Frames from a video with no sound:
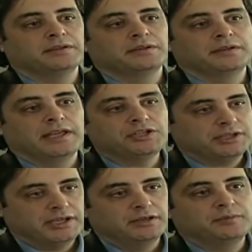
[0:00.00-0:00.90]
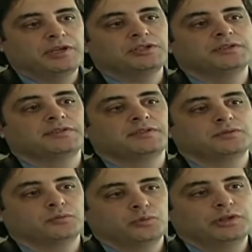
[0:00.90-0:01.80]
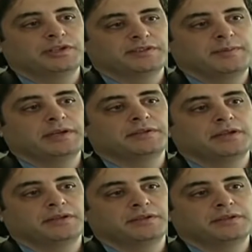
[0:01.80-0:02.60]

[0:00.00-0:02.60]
and the educated patients will expect that,